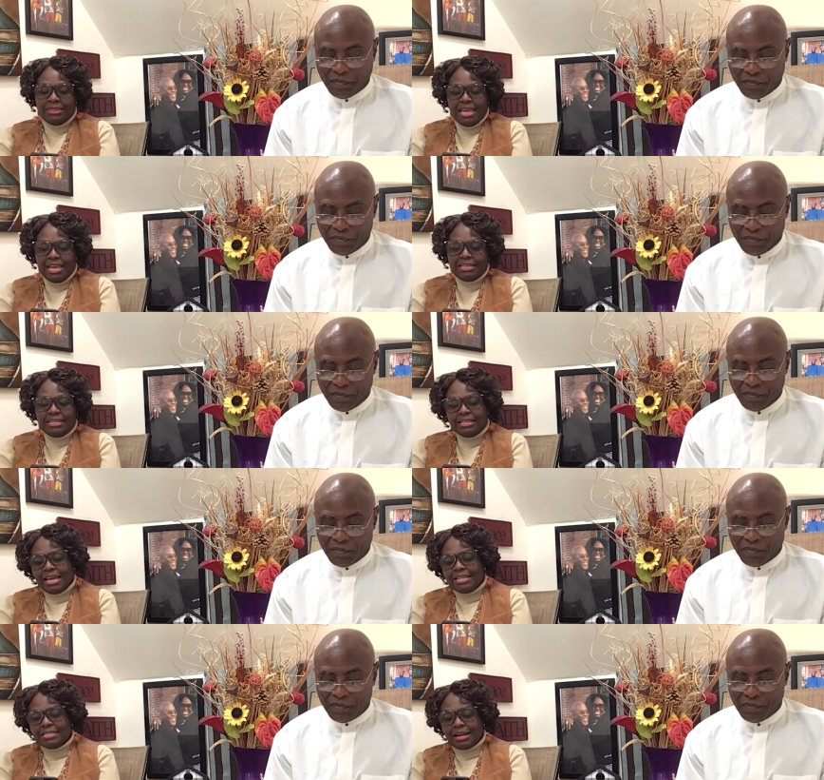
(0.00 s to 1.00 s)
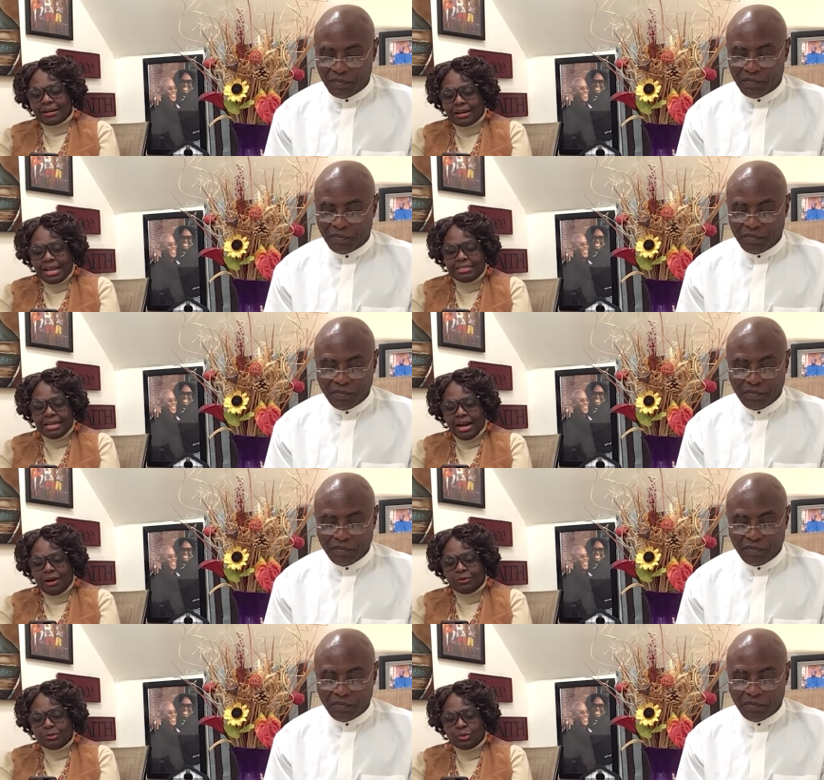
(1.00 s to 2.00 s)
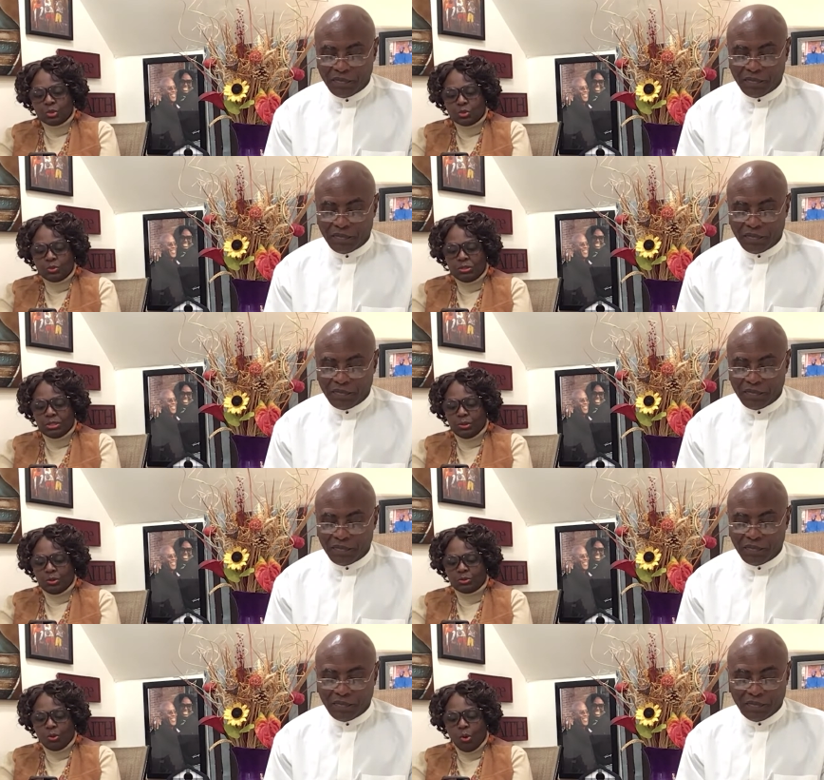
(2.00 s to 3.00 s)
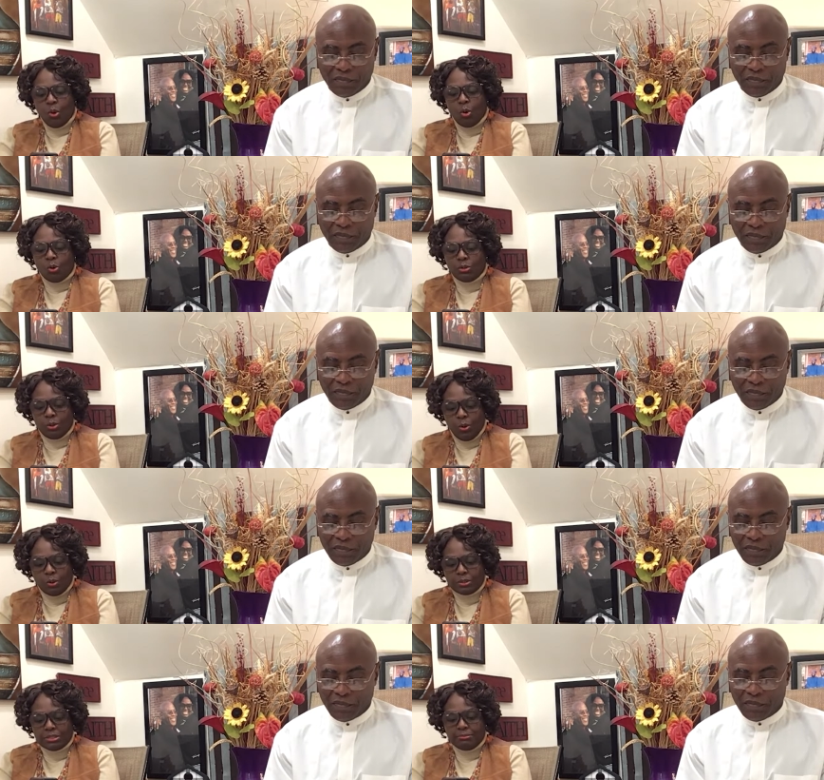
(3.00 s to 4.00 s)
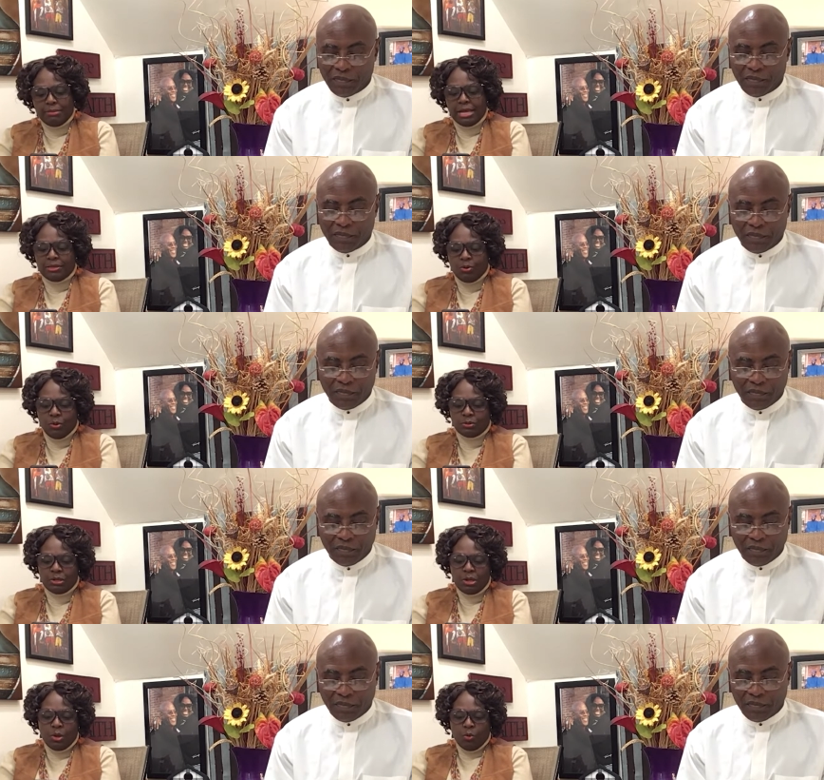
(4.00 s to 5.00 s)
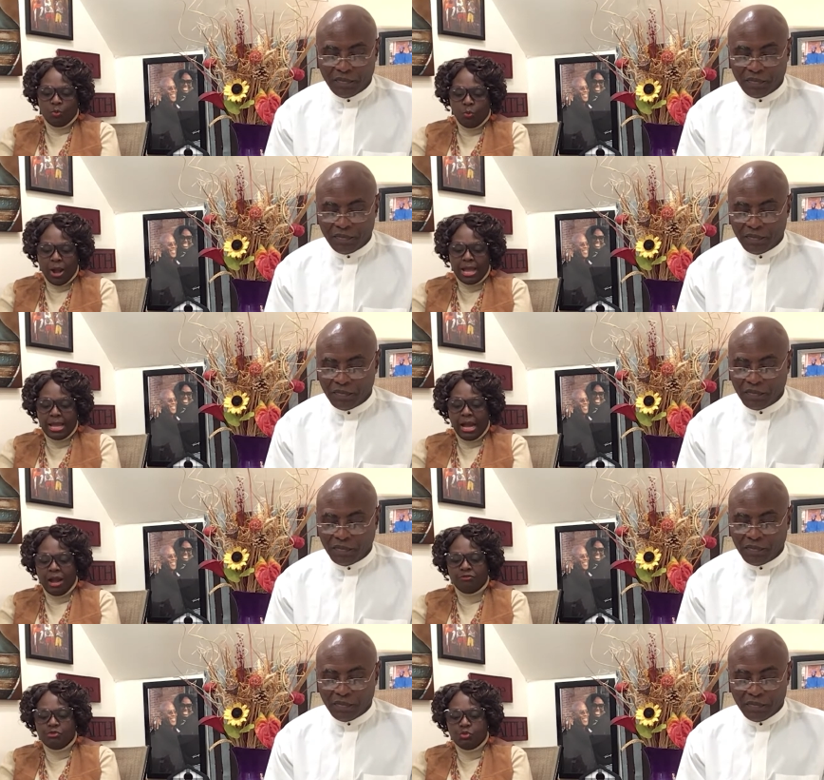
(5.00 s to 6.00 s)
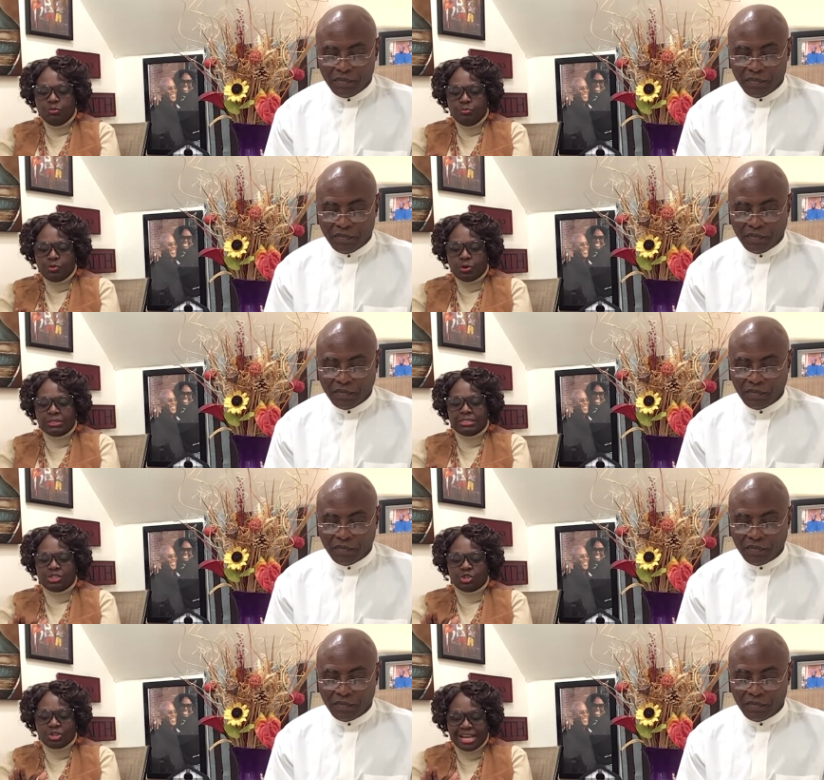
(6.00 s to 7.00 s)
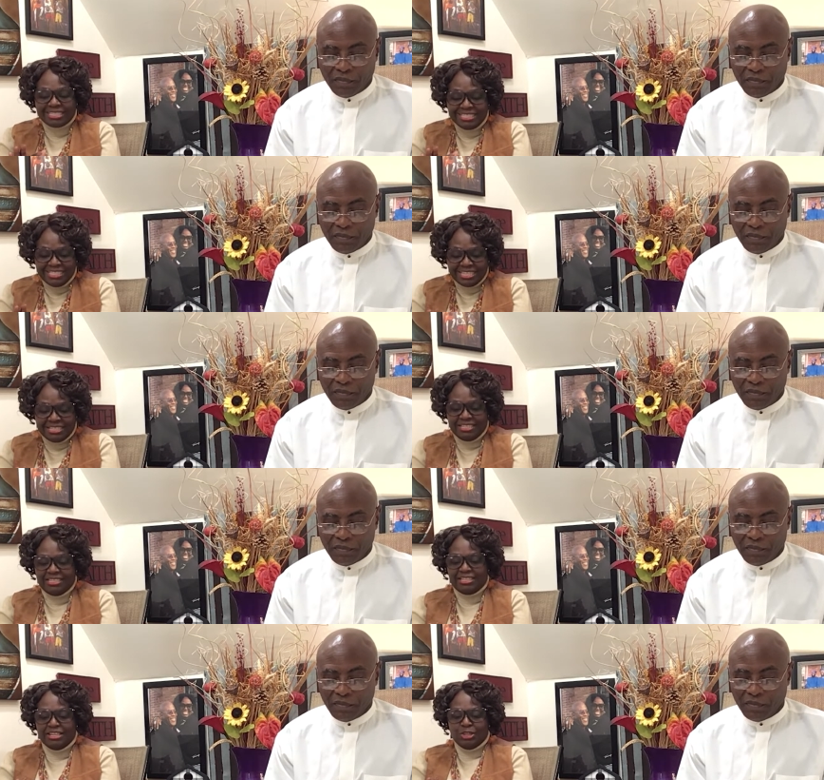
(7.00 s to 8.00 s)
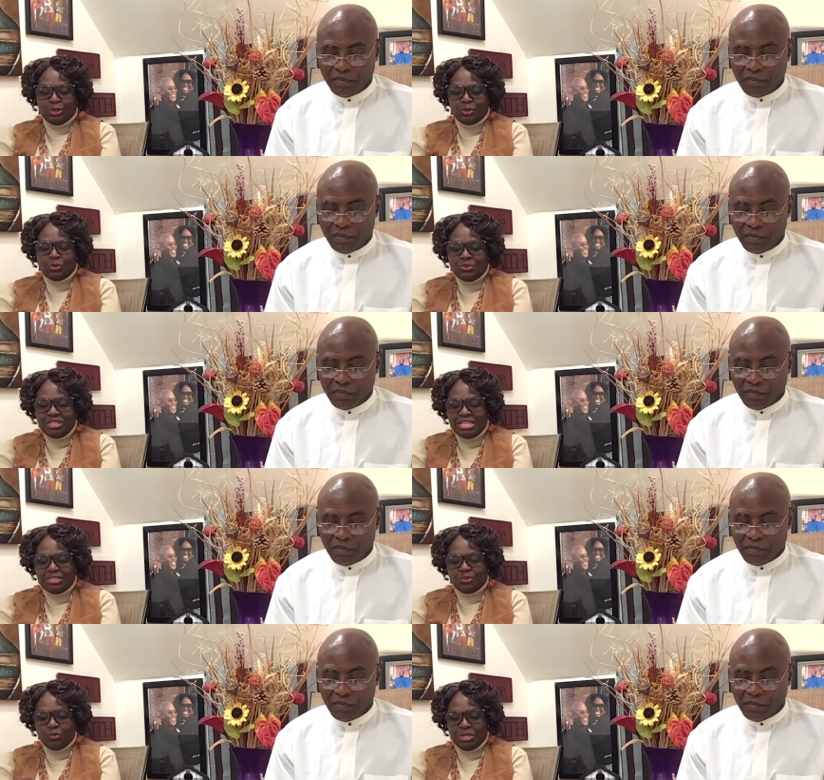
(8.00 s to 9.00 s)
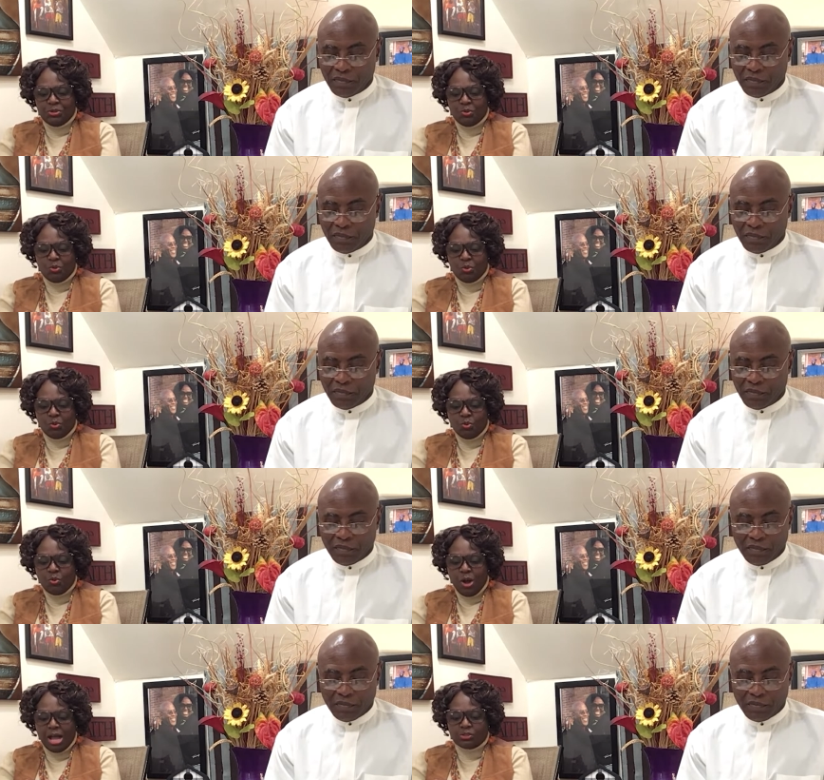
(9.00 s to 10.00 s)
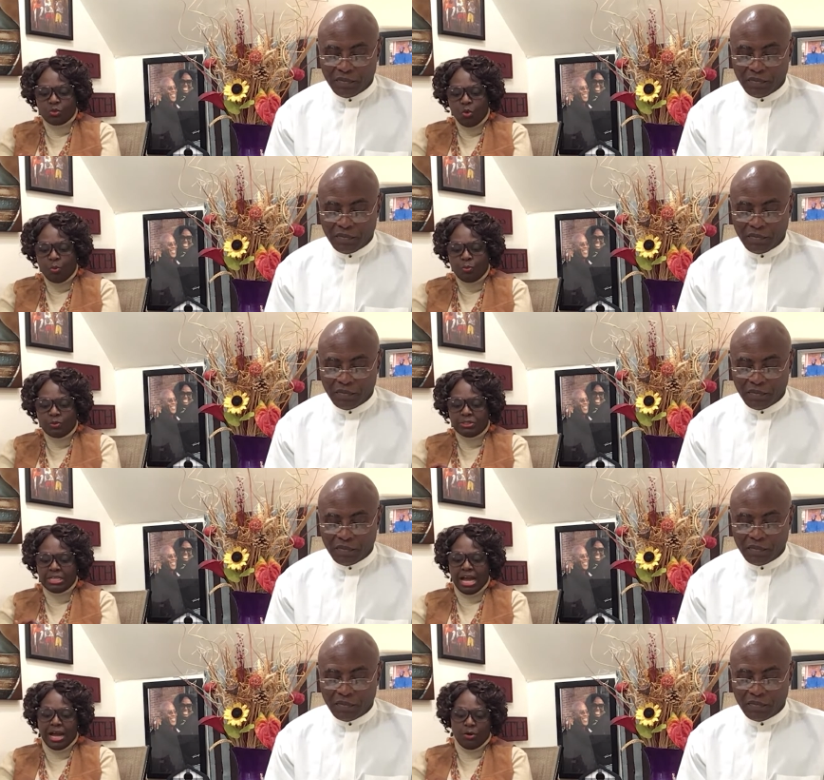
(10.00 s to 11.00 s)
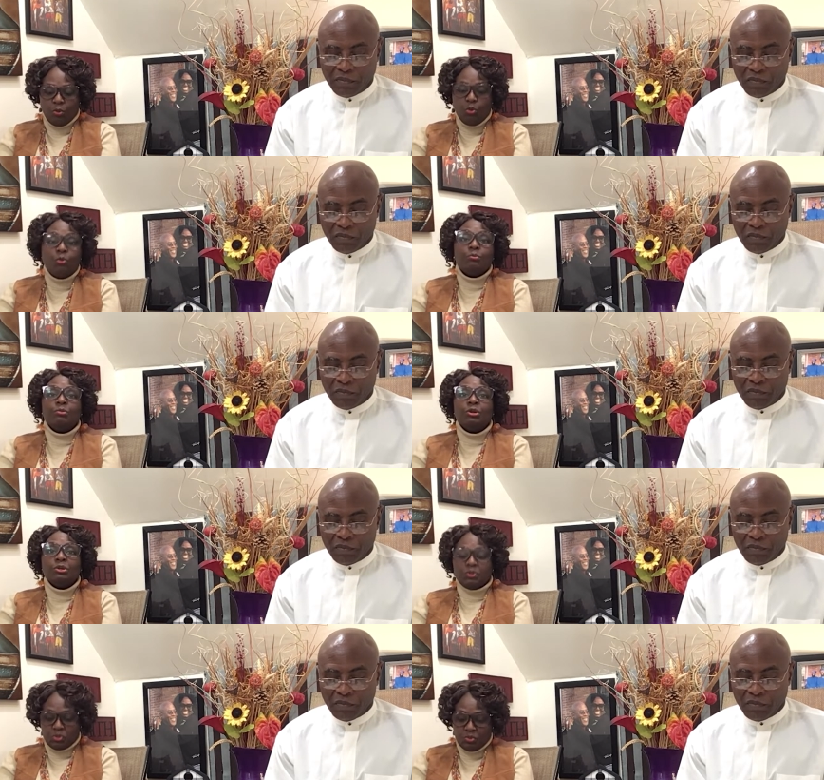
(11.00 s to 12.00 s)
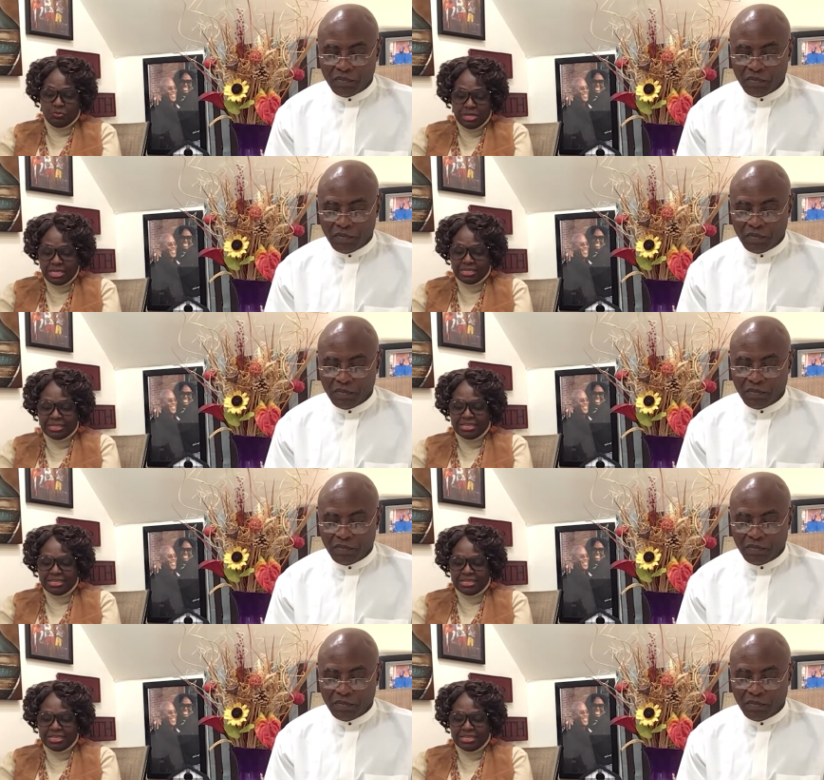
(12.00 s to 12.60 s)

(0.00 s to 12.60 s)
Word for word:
Speaker 1: Then Elijah cried out to the Lord, O Lord, my God, why have you brought tragedy to this widow who has opened her home to me,